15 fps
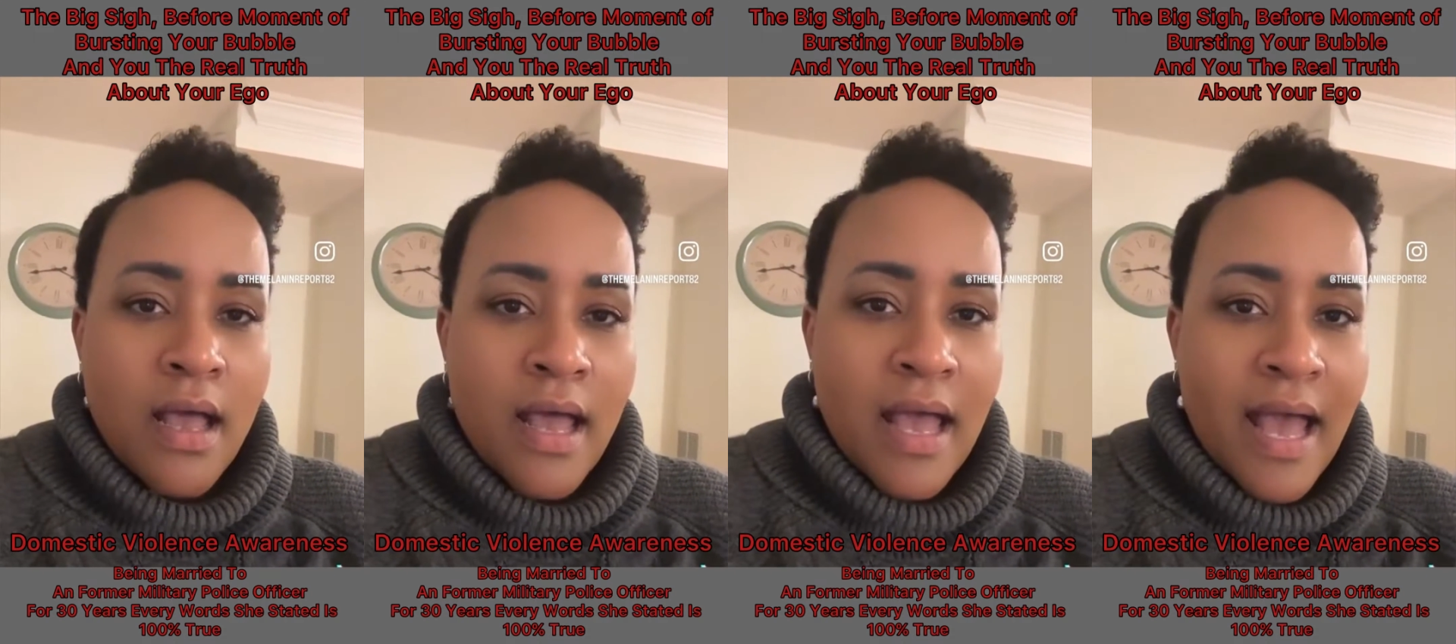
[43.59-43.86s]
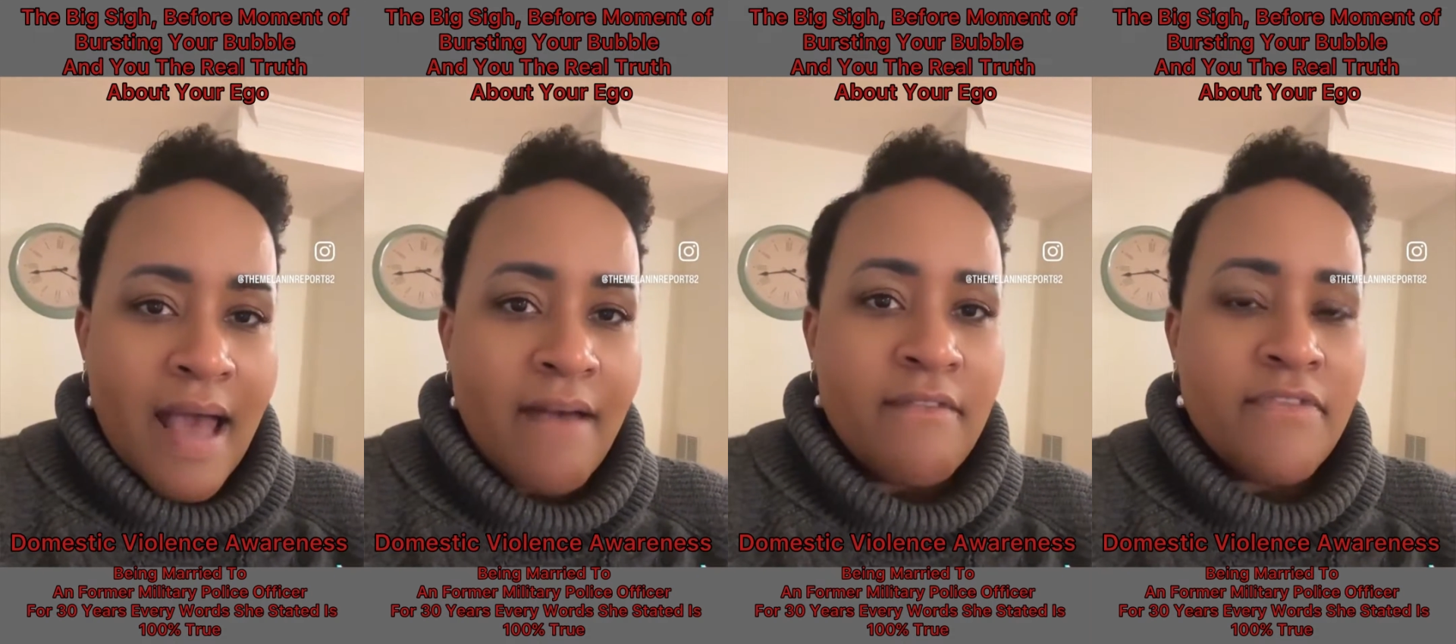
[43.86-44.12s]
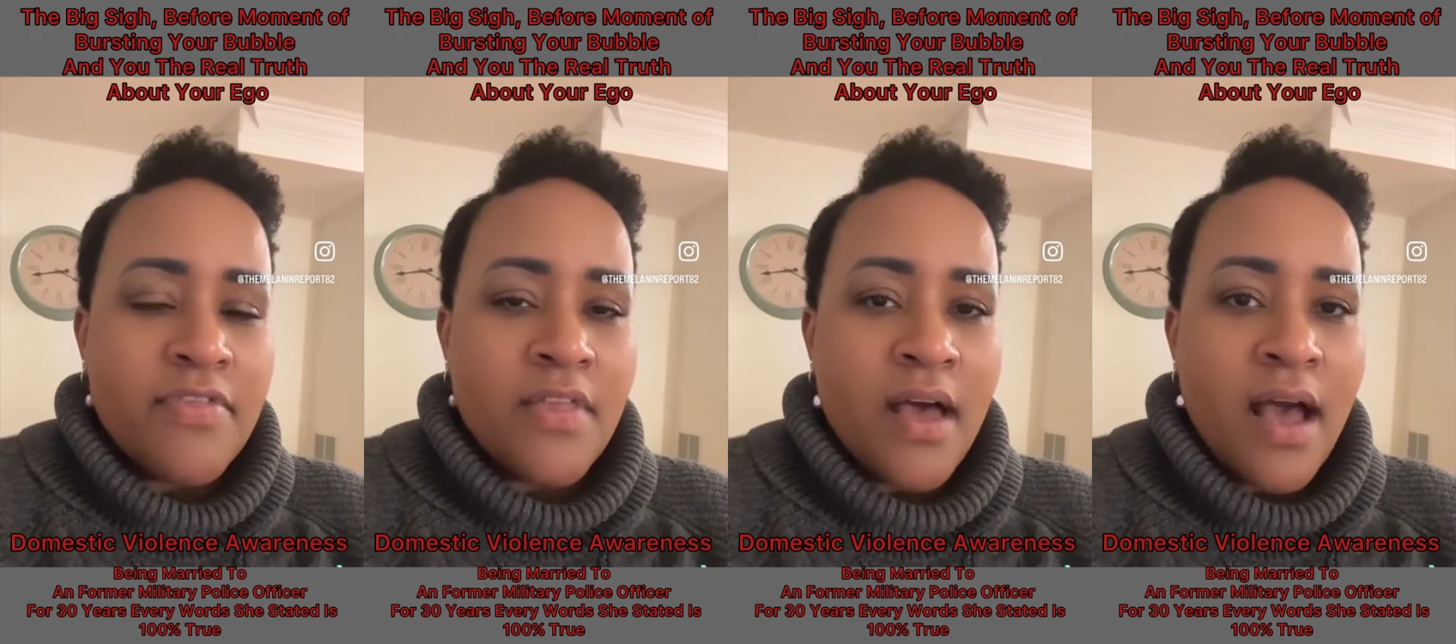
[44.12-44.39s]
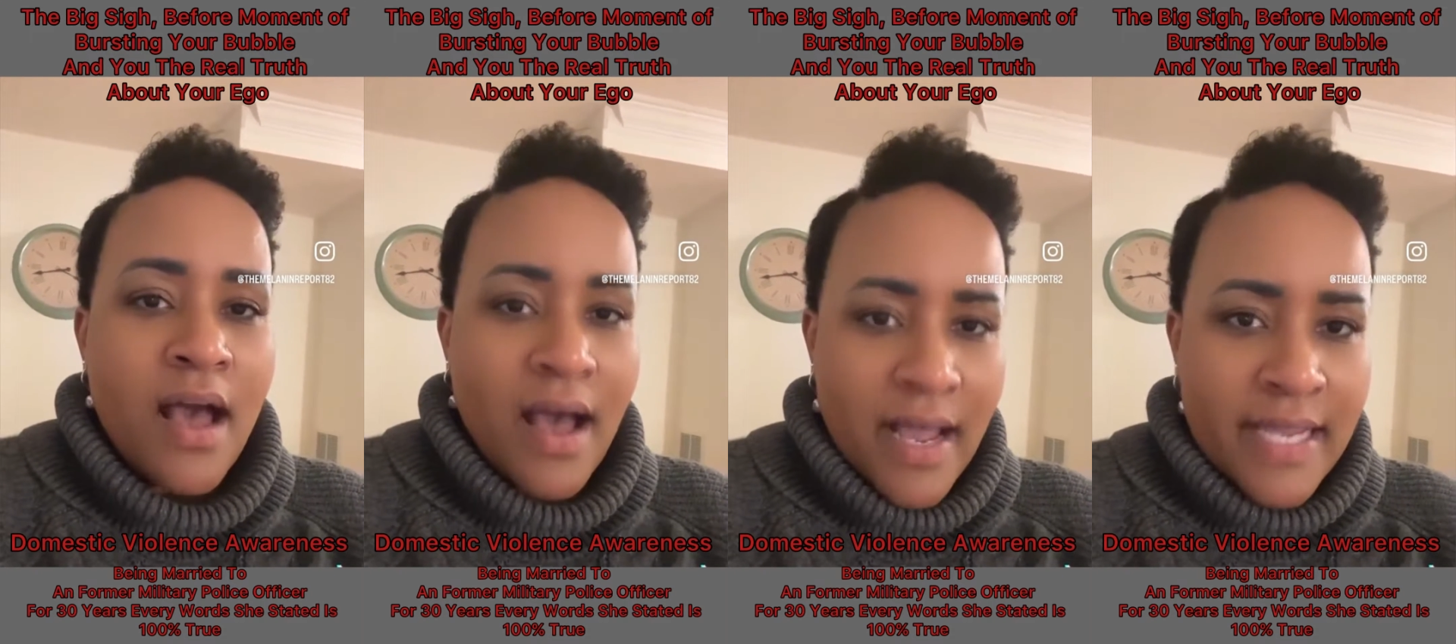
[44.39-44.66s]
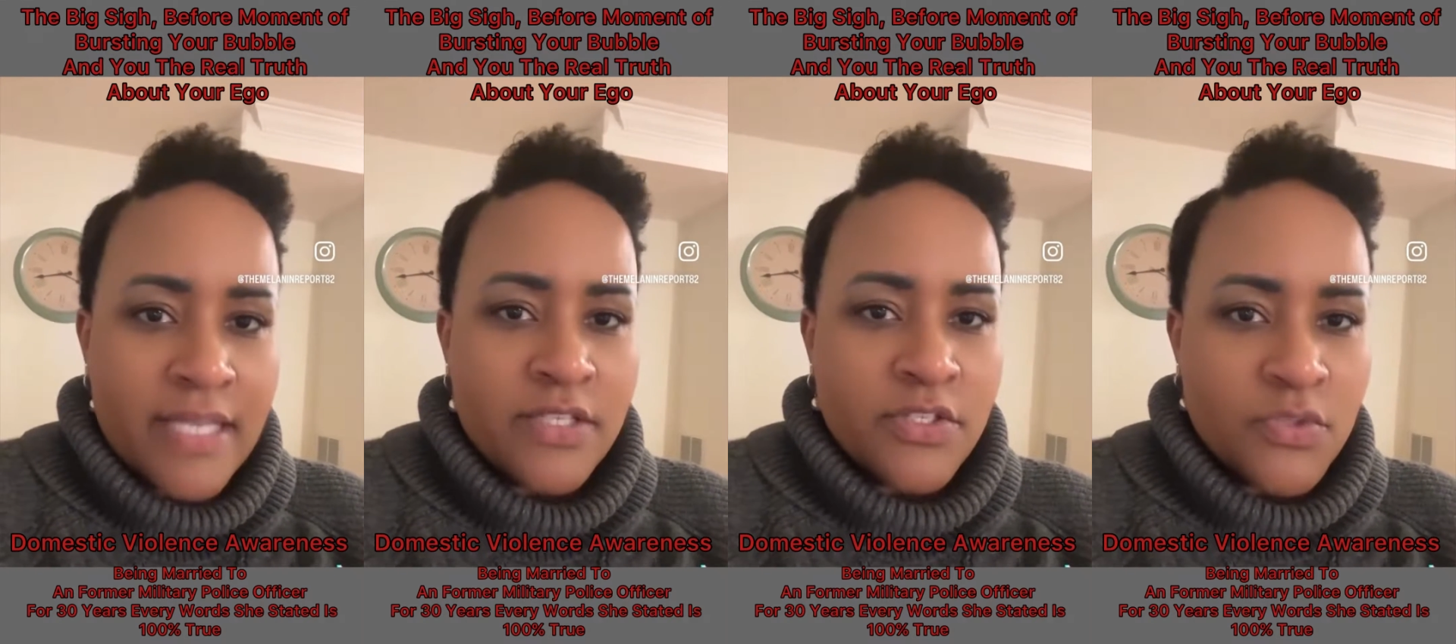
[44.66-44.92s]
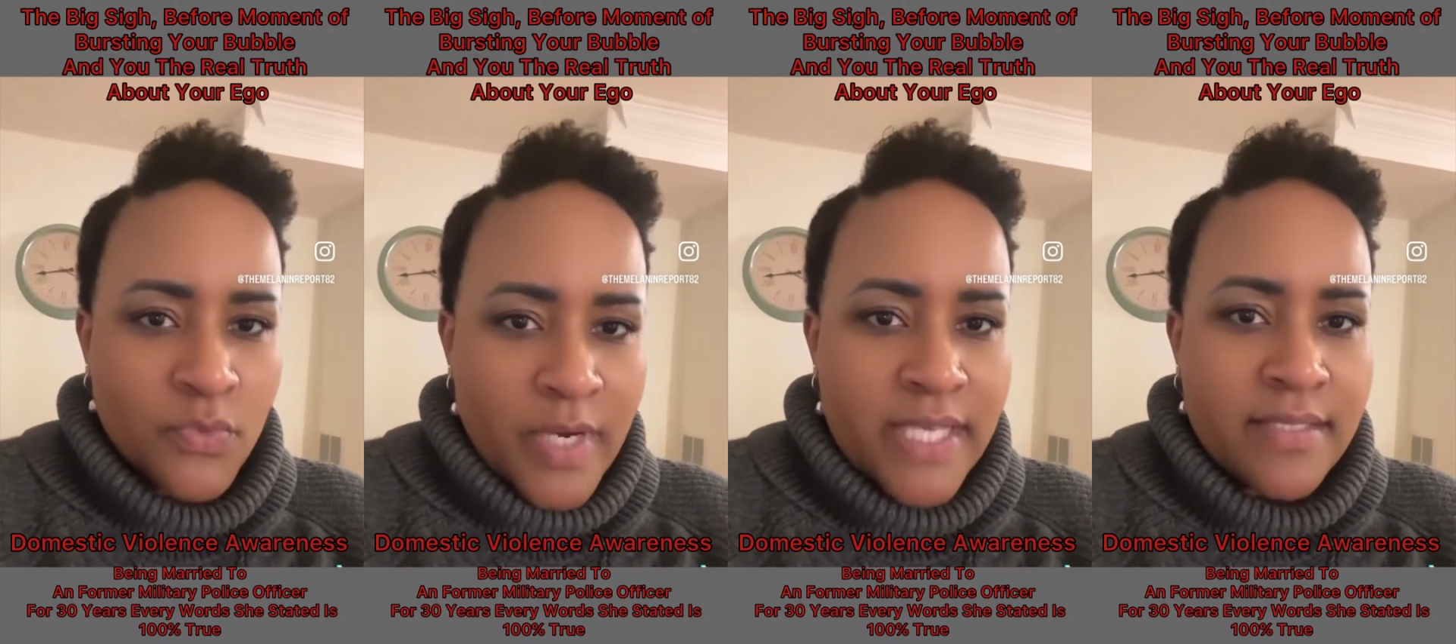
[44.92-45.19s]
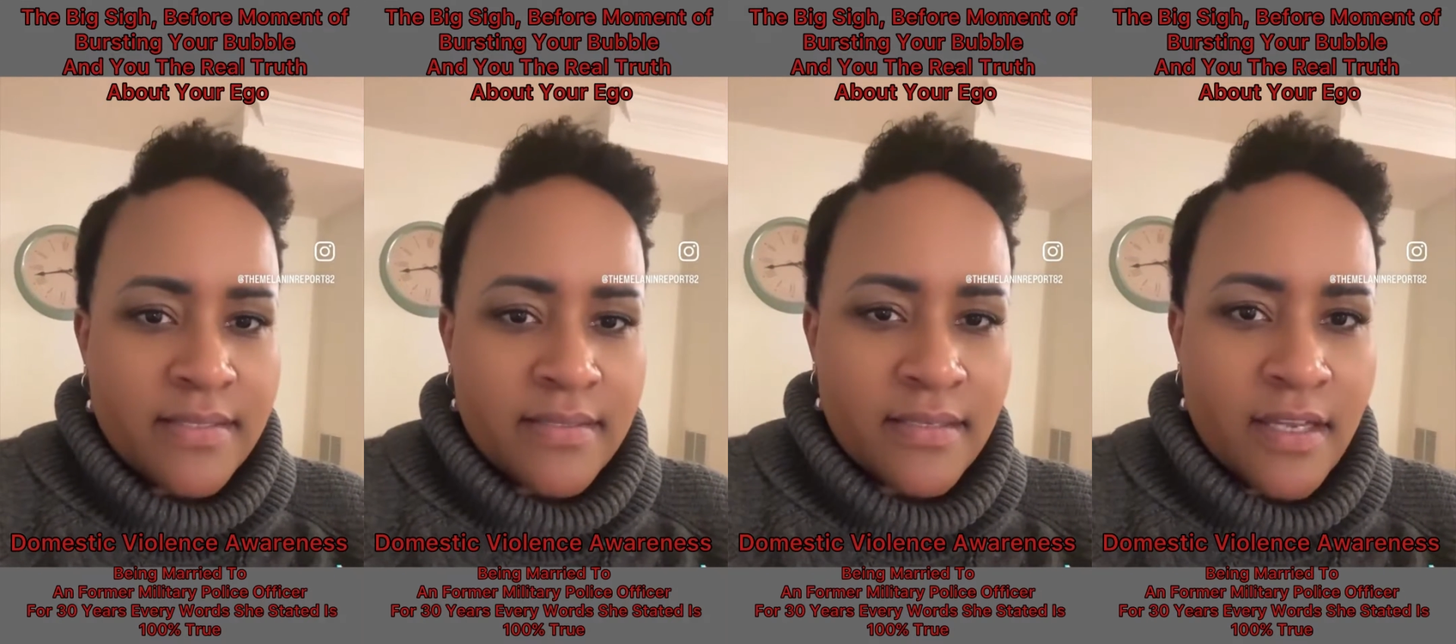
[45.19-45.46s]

have the highest rates